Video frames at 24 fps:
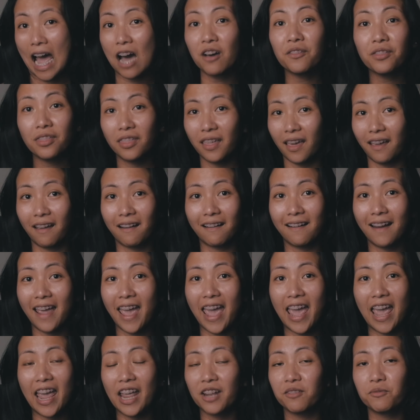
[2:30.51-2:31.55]
out there
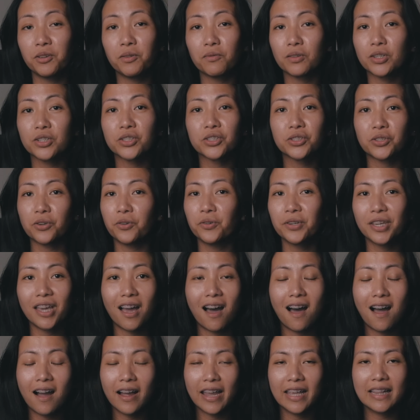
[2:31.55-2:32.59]
and we were so
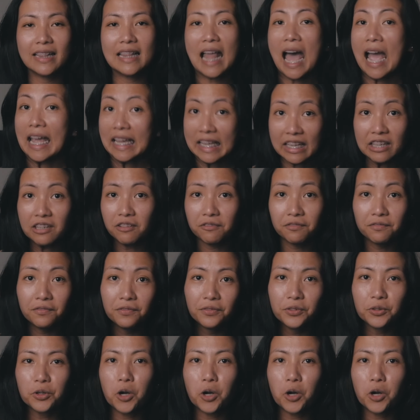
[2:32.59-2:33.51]
young and naive